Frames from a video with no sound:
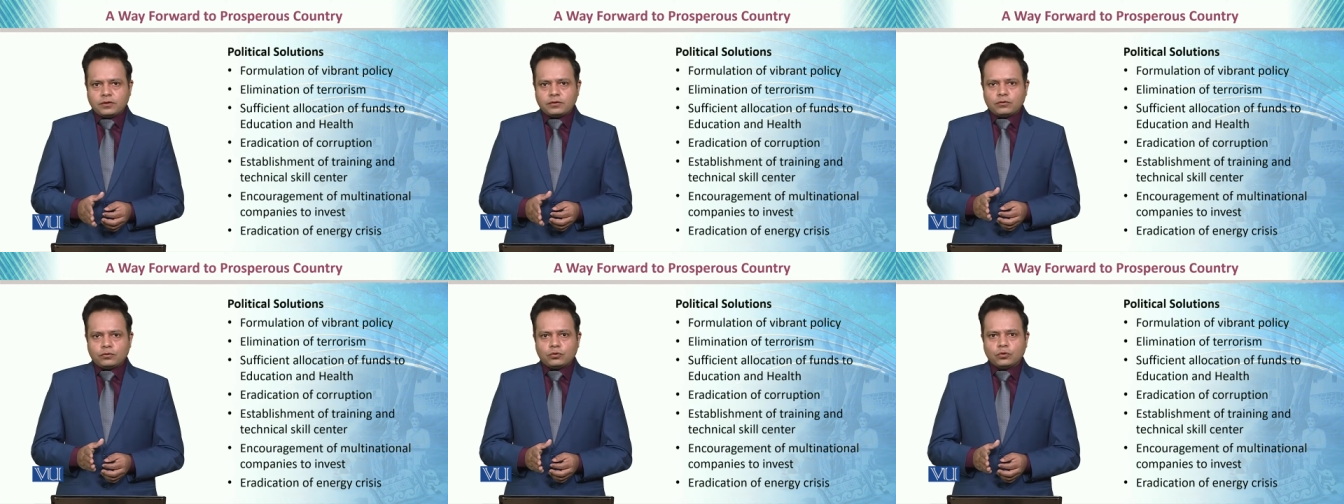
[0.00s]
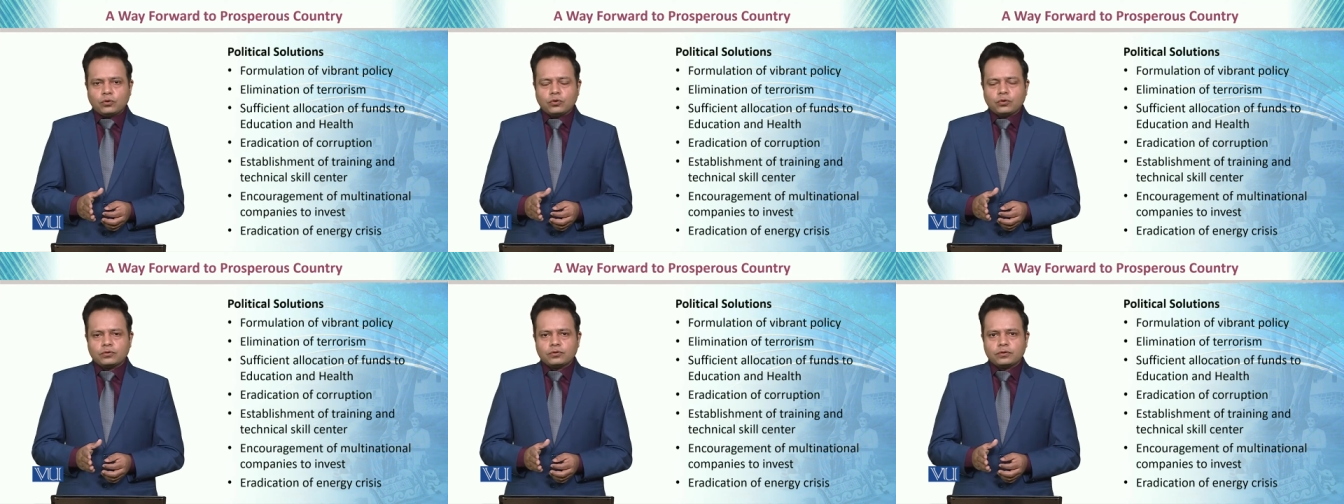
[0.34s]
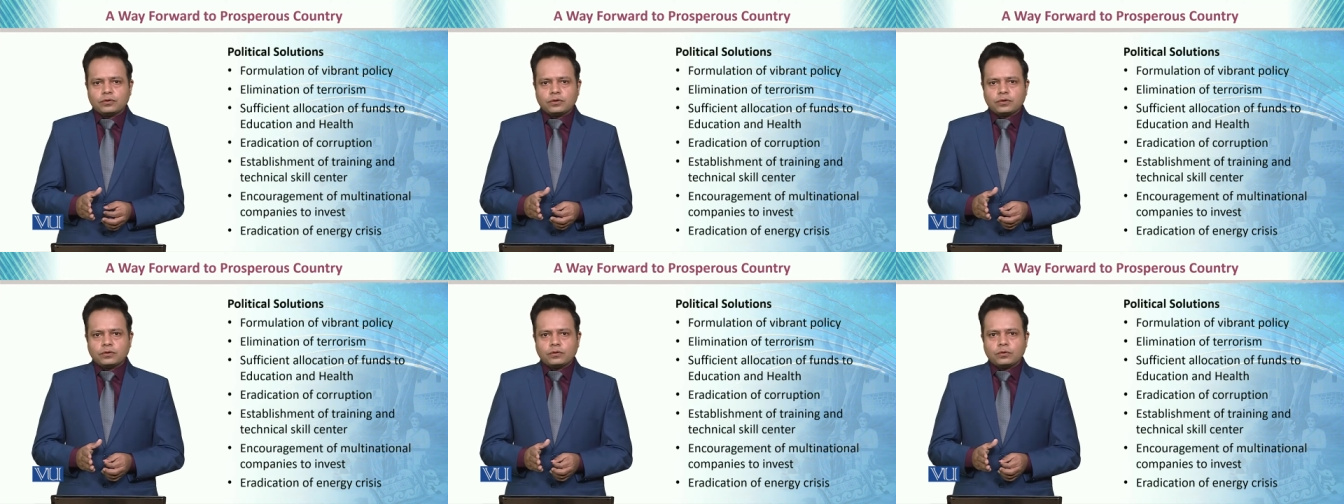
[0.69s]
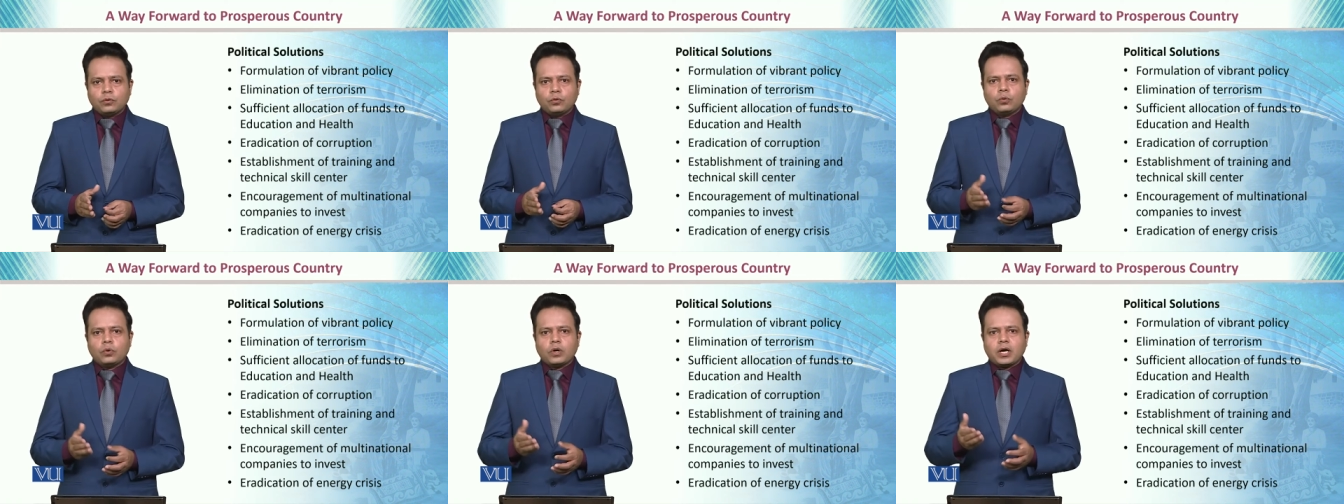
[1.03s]
those
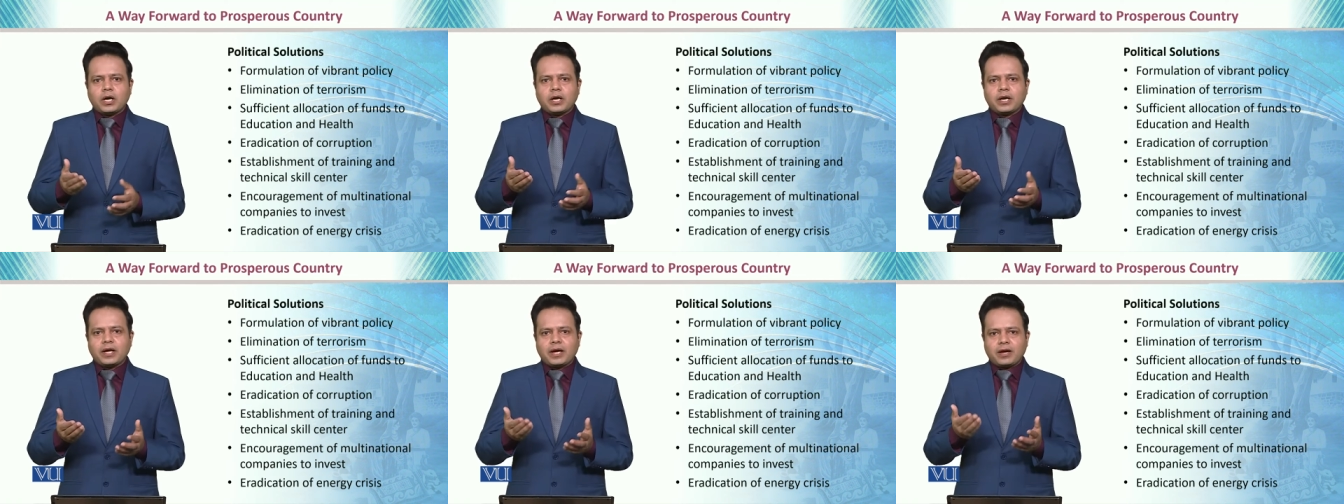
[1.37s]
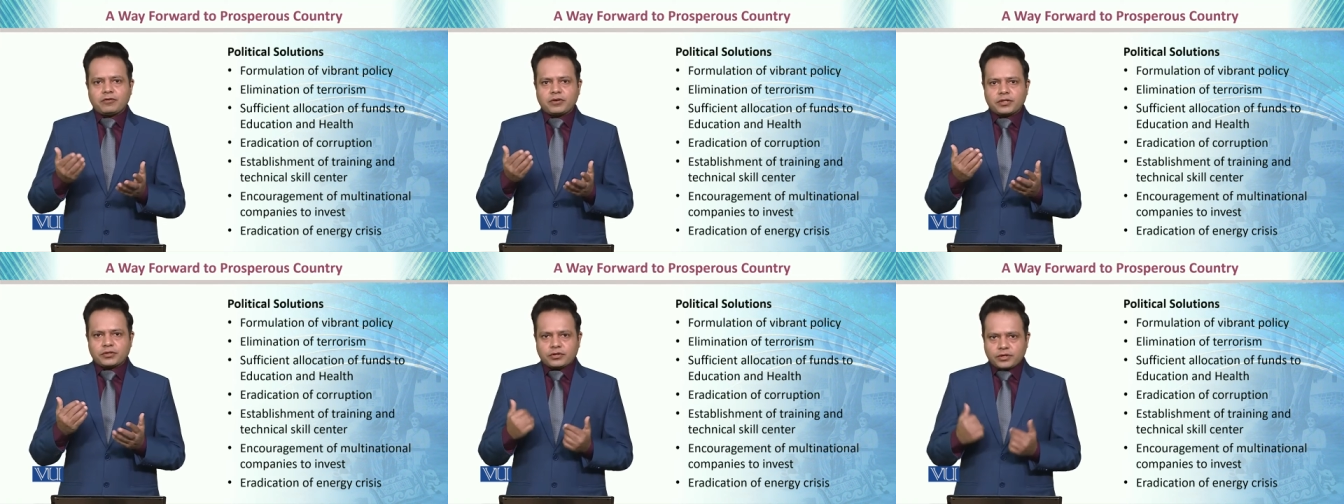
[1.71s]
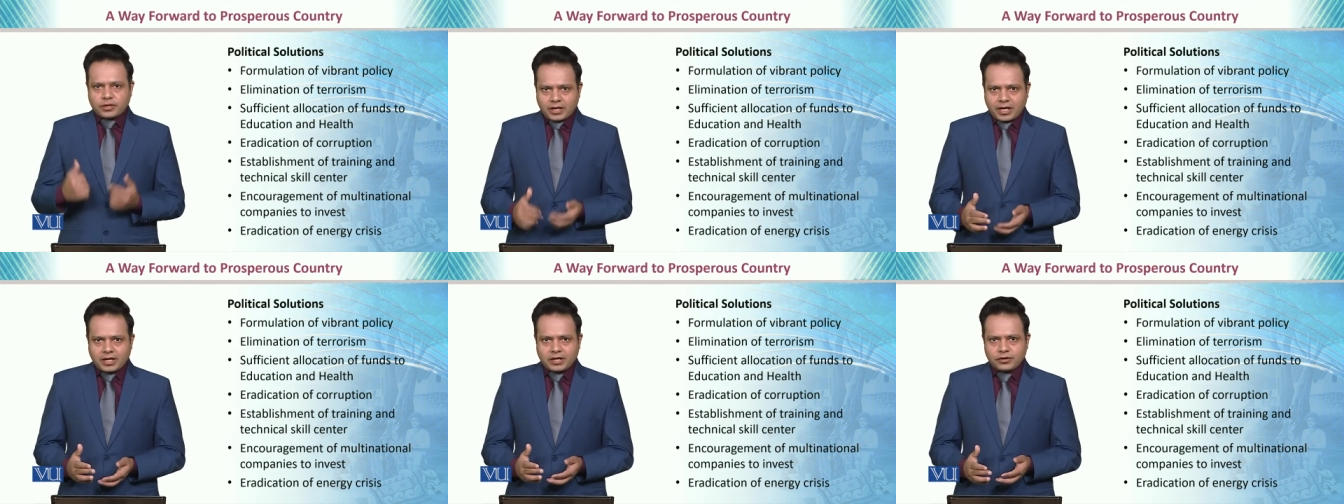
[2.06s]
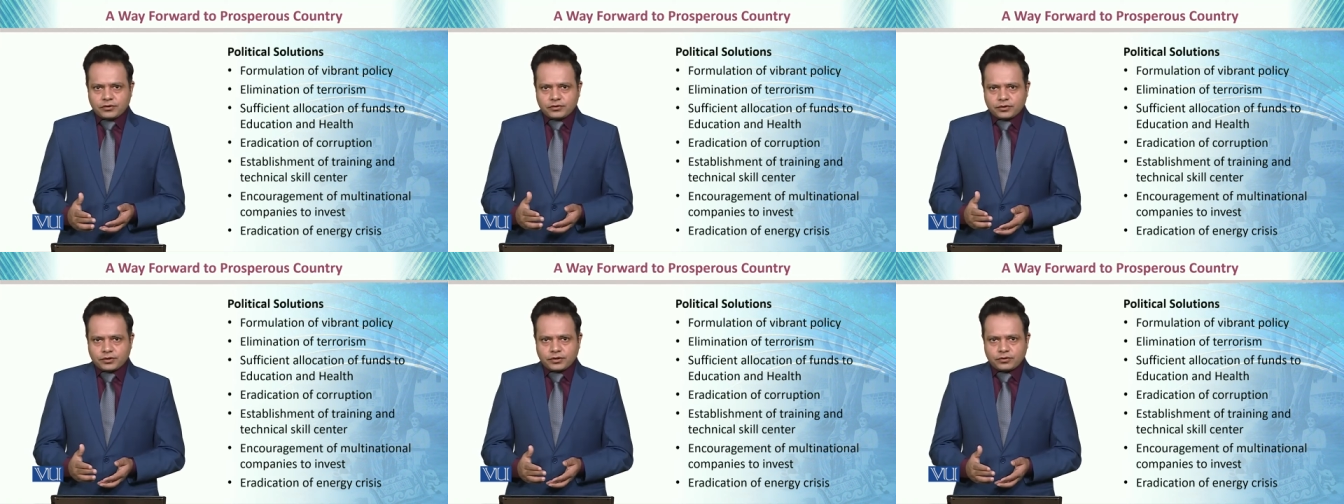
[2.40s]
who are having
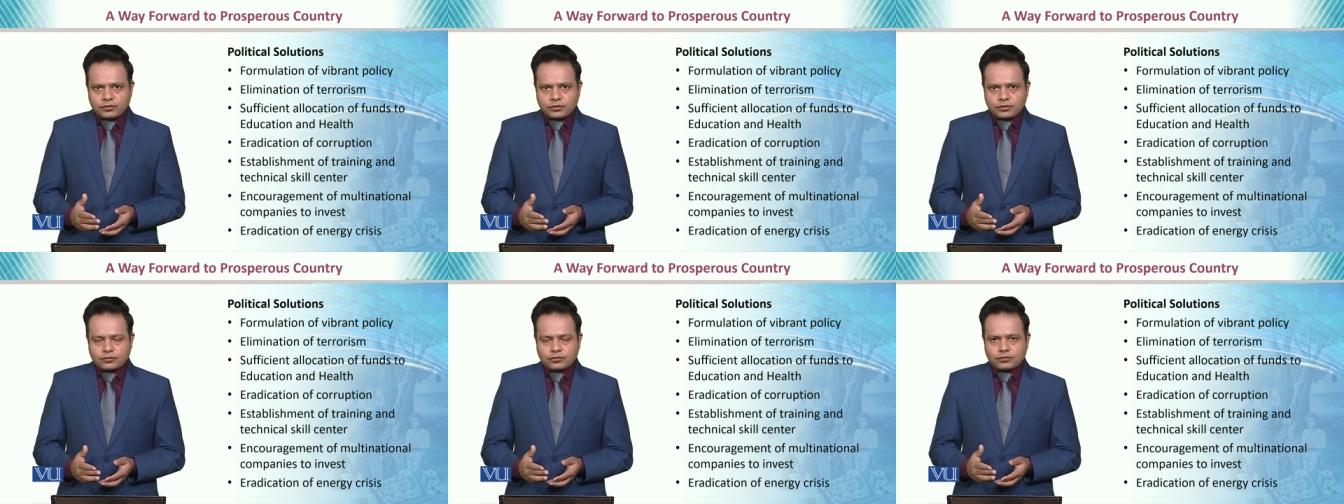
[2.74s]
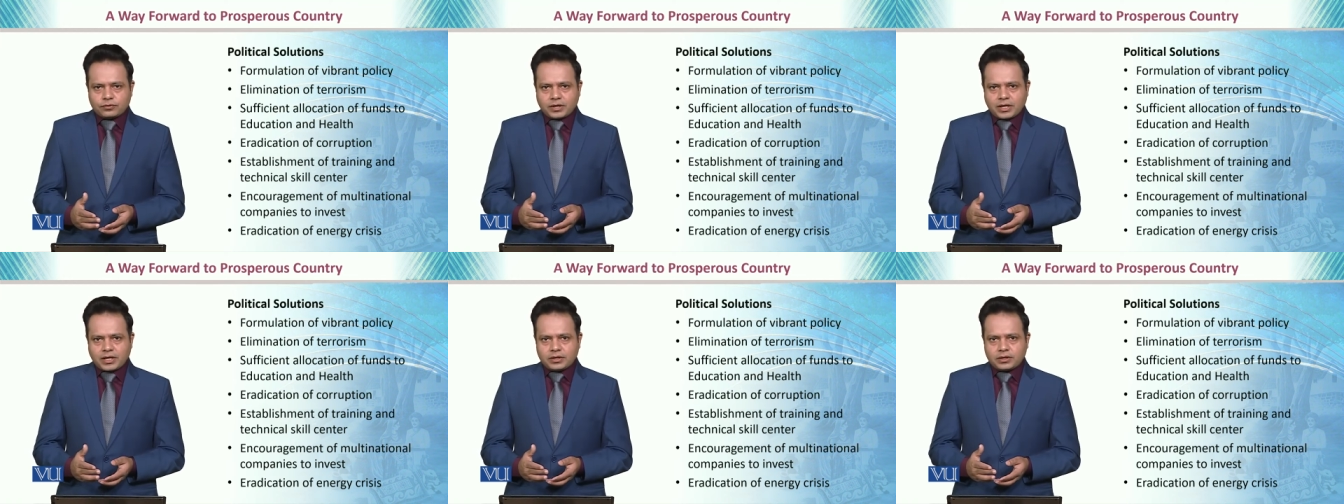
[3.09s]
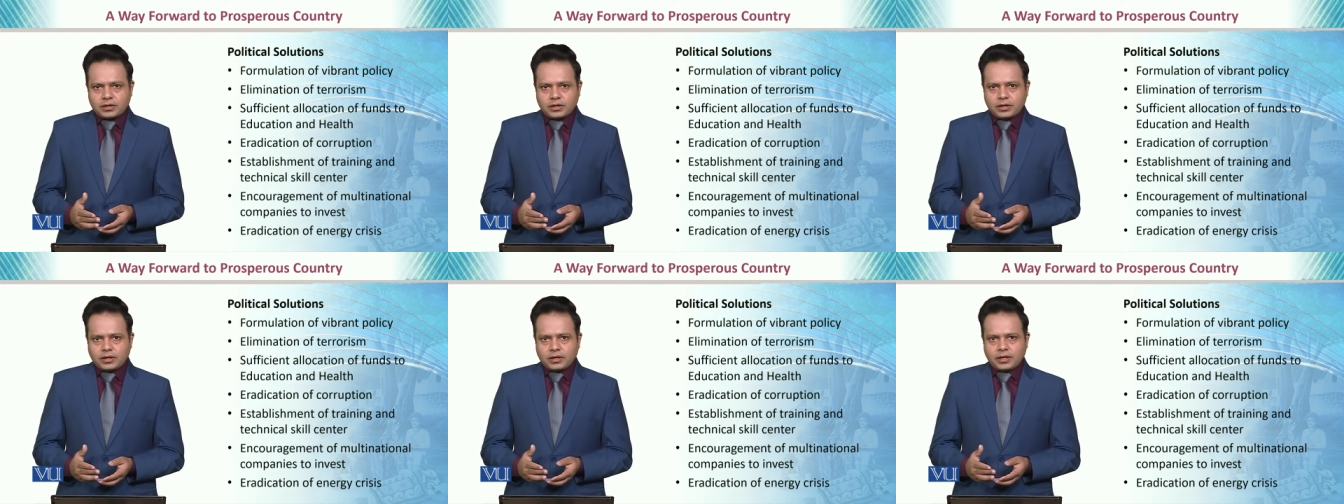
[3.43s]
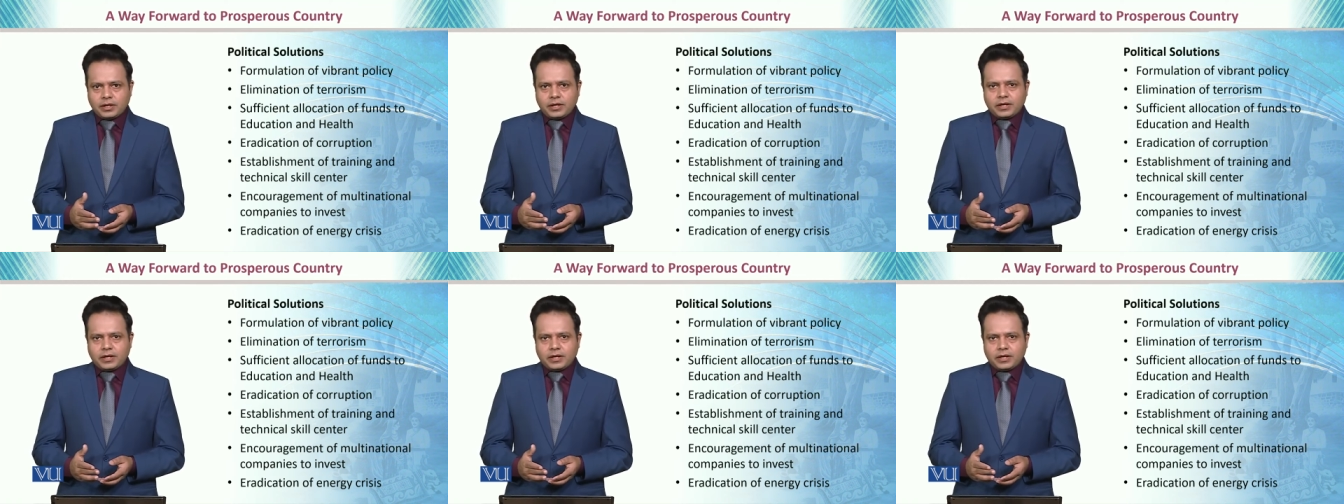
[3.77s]
talent in your society